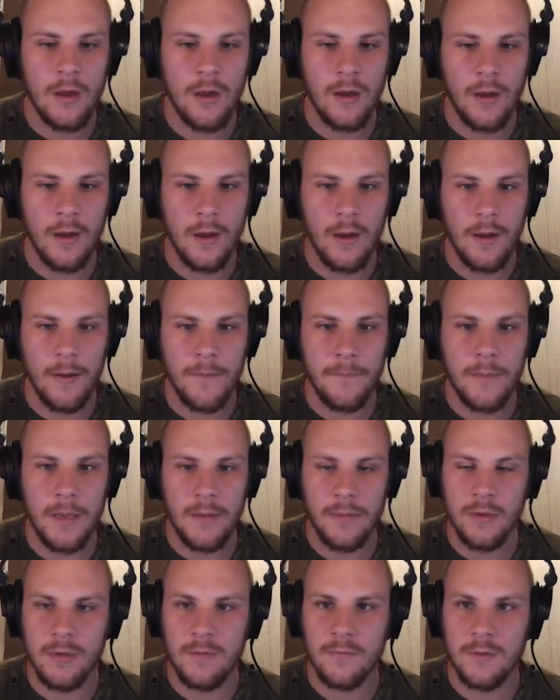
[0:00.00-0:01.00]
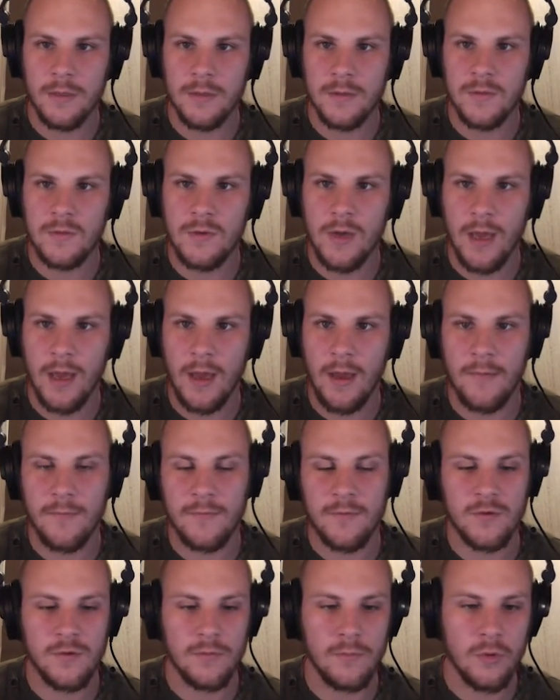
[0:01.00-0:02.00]
Maybe you want to
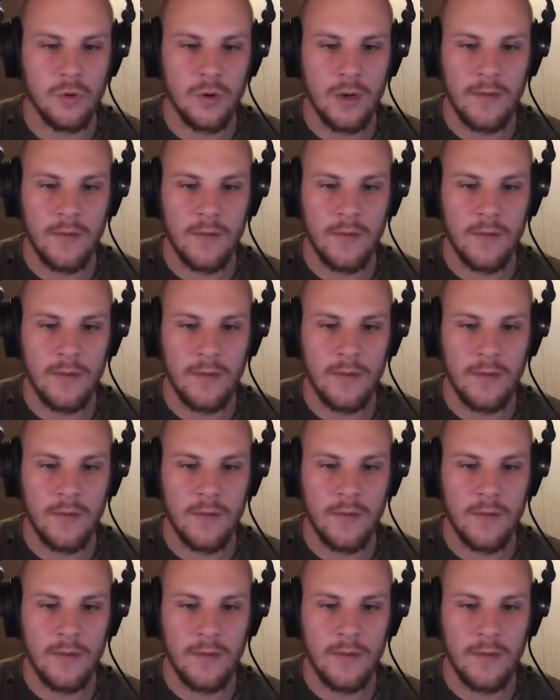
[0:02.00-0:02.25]
have some more